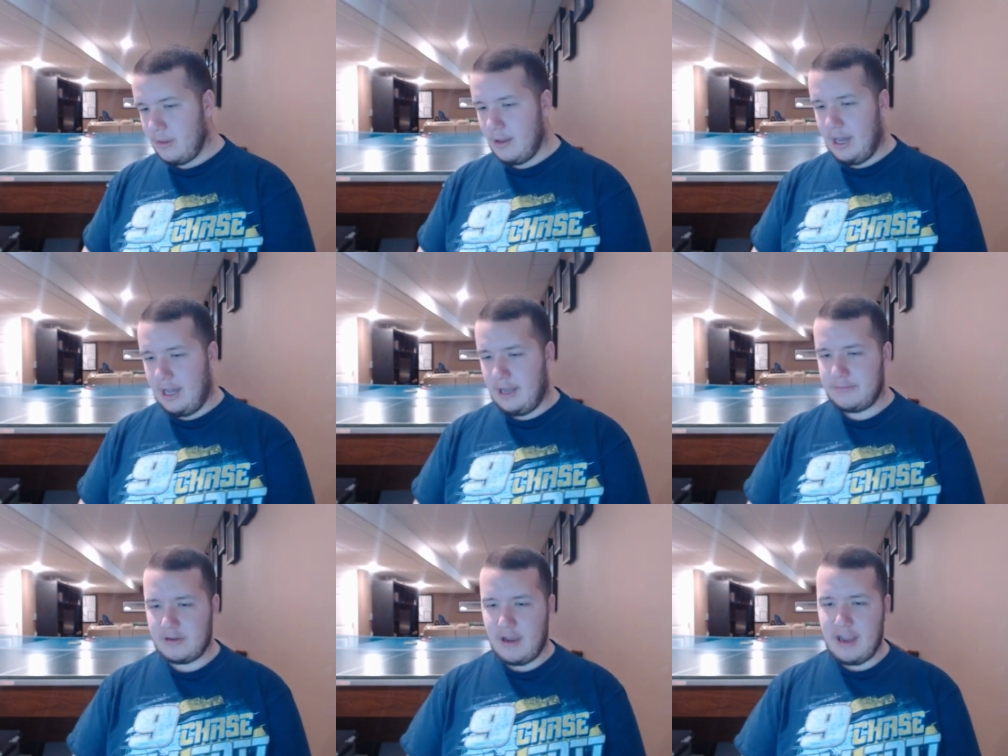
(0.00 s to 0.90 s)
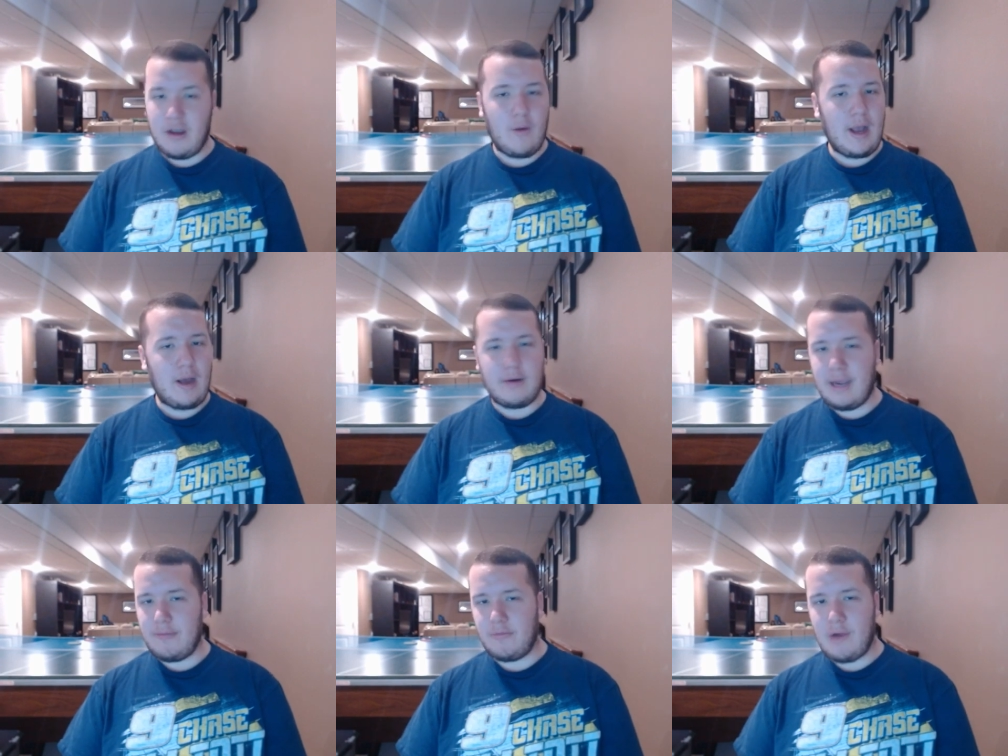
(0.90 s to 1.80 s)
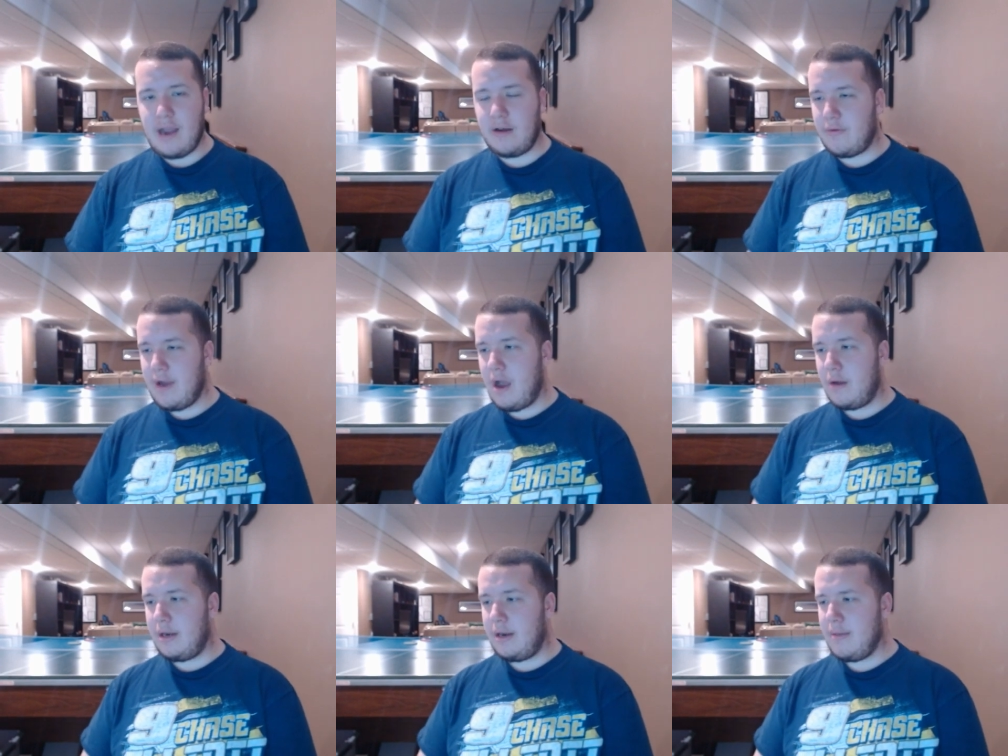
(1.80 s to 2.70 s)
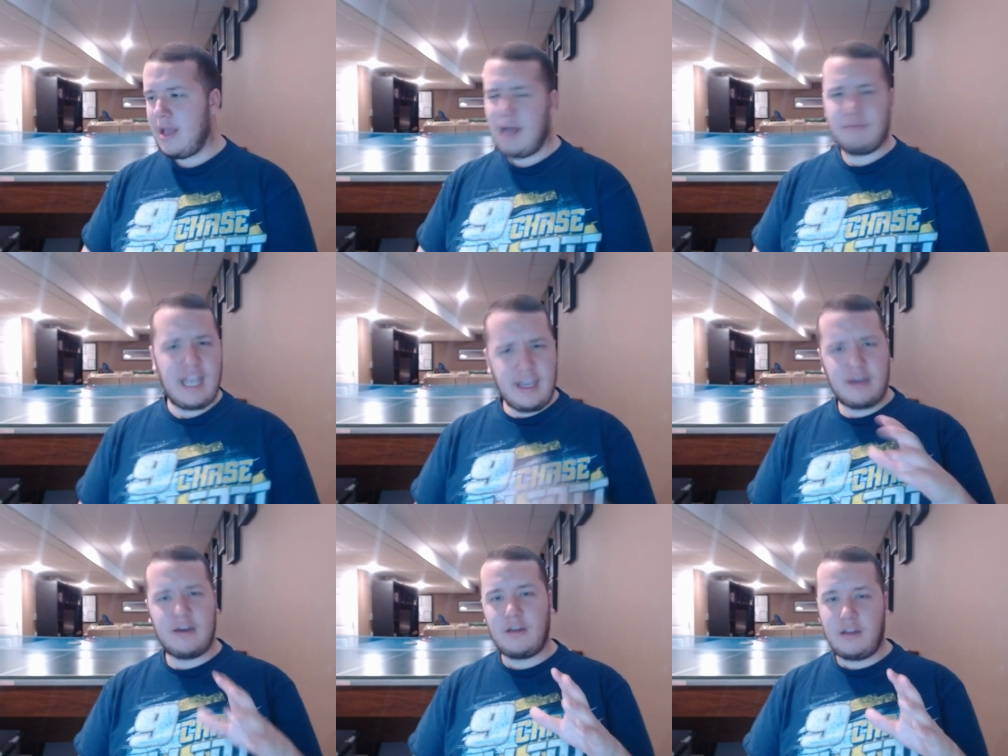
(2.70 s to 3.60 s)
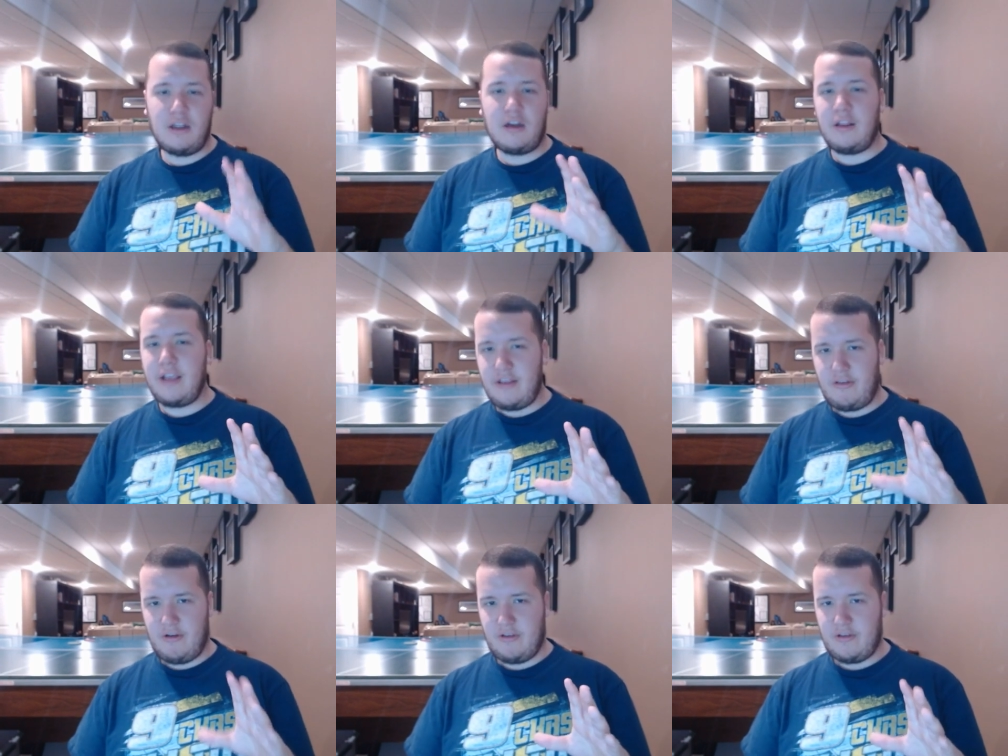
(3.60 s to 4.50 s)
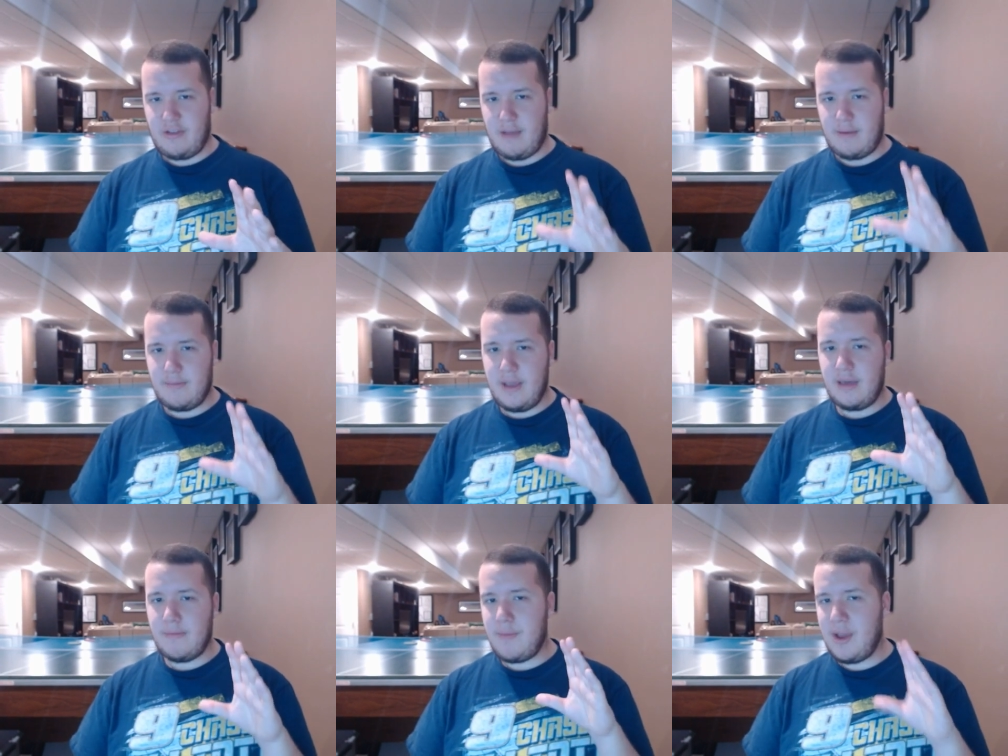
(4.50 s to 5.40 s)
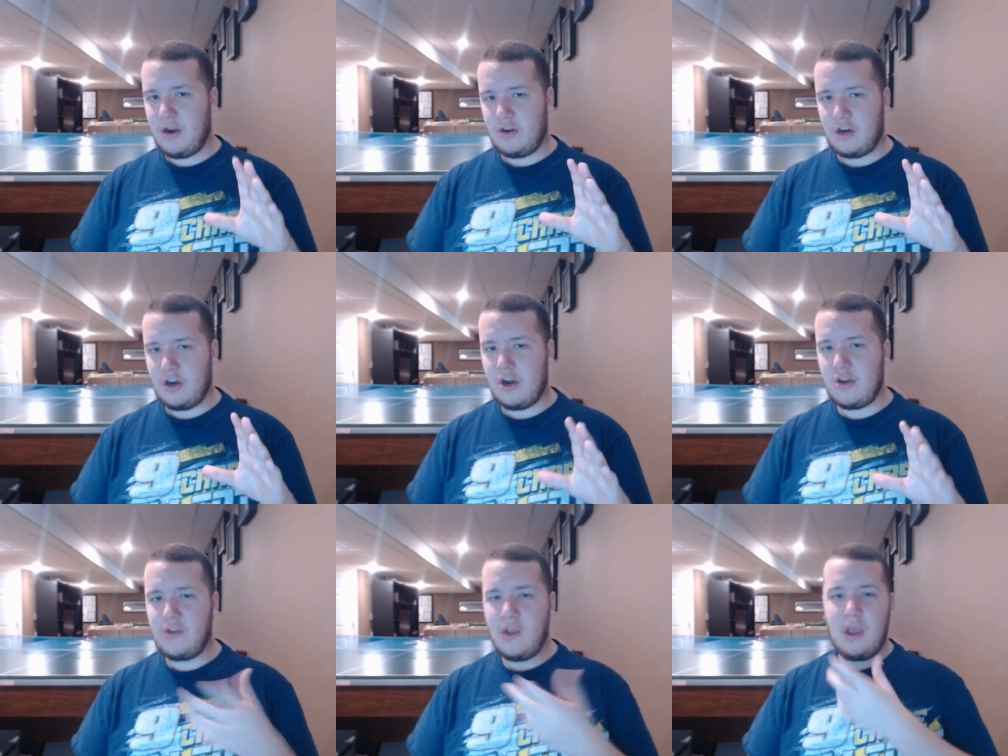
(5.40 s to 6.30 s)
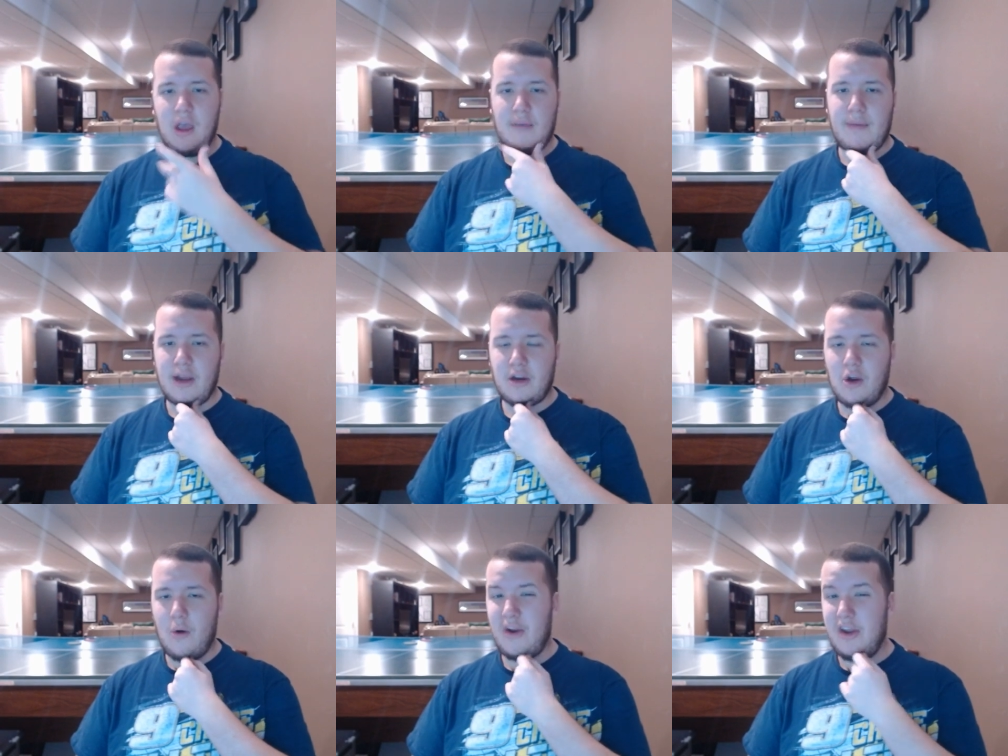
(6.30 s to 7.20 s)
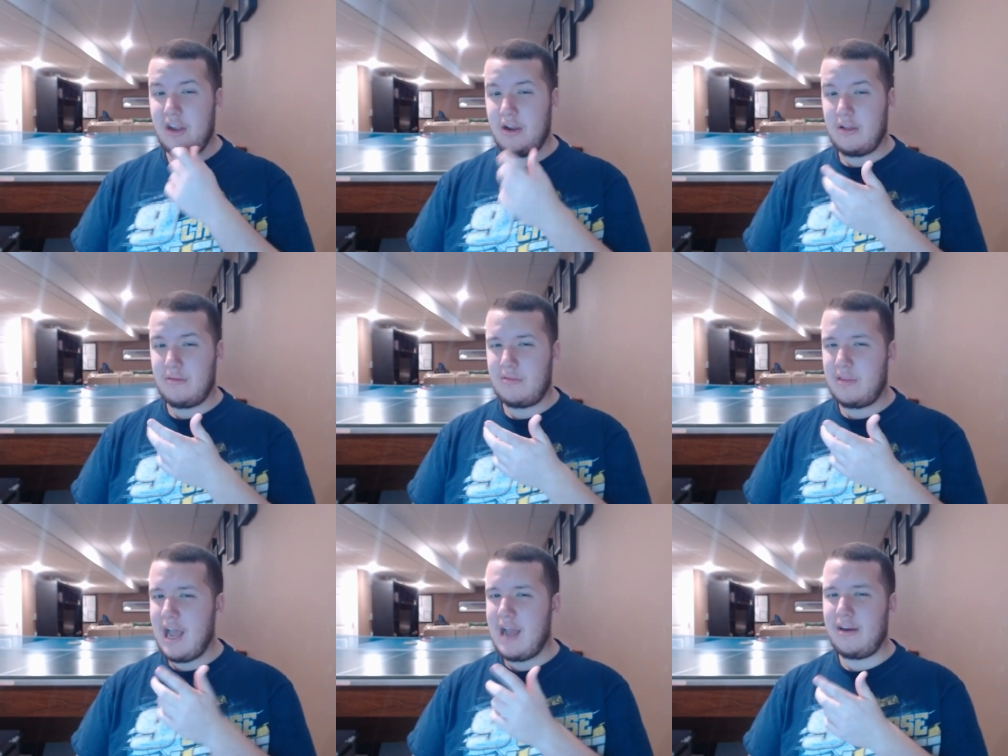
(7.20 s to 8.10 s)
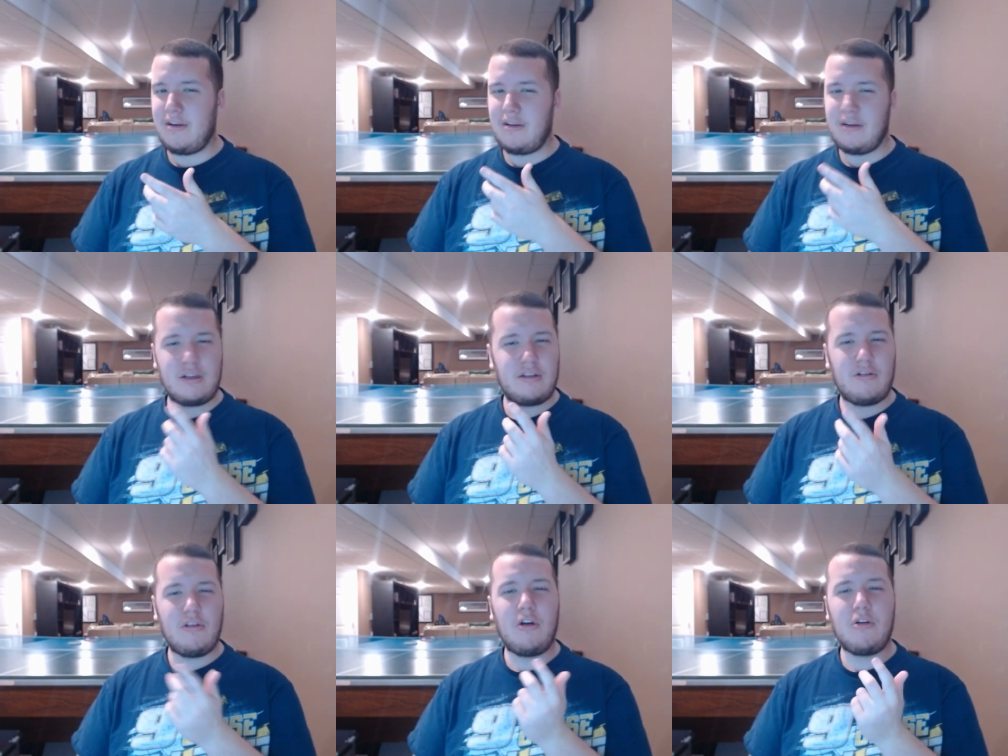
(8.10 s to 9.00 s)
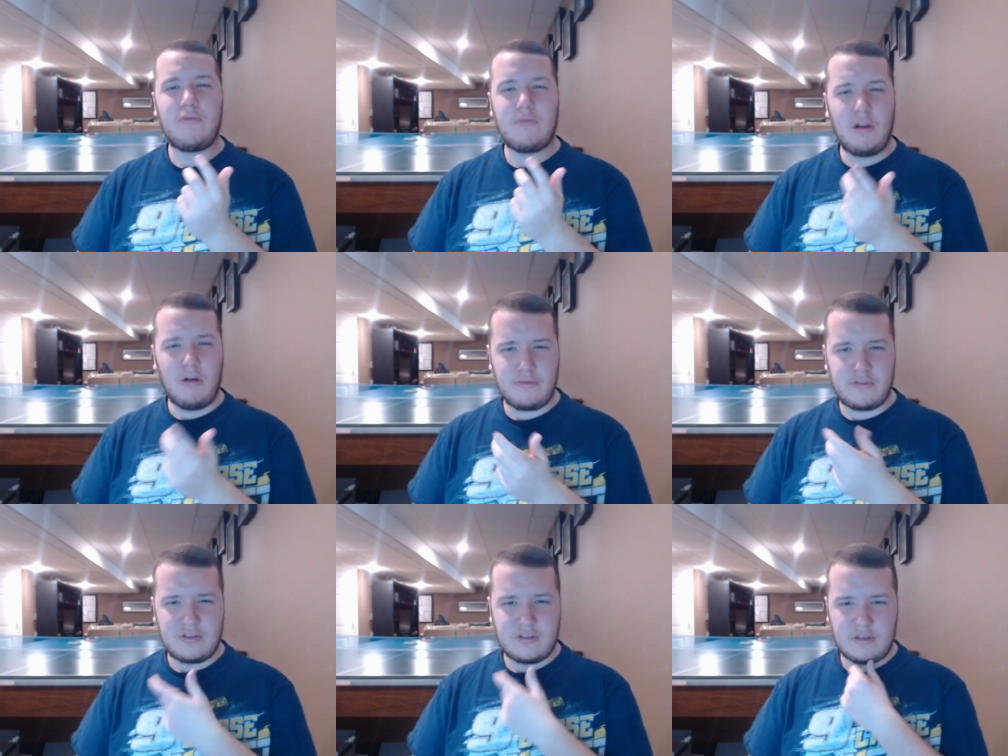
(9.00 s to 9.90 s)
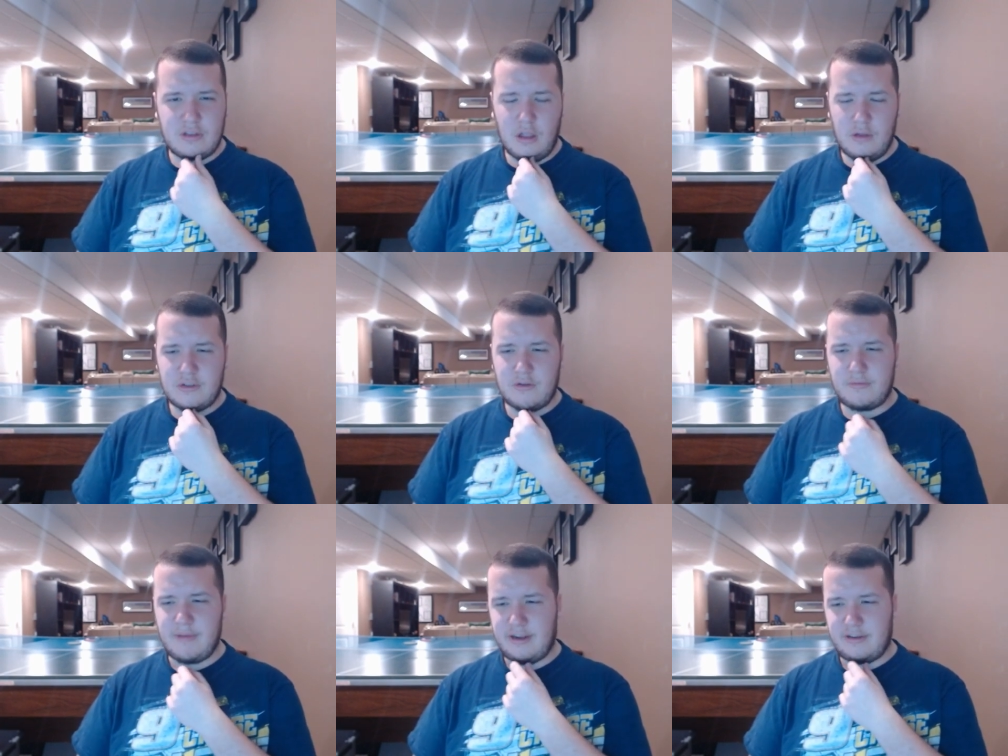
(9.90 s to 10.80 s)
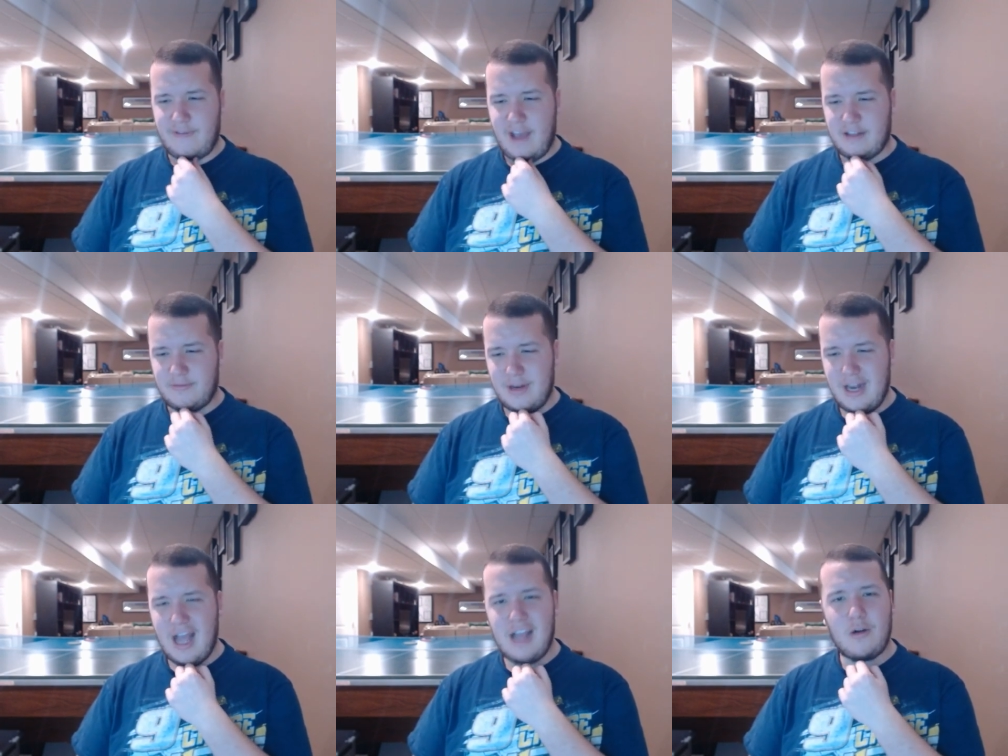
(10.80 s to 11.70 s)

Um, so I go out and I'm riding around and I'm I'm taking it a little easier this time. I'm making bigger turns. I'm not going near, not little little close to about as fast, but not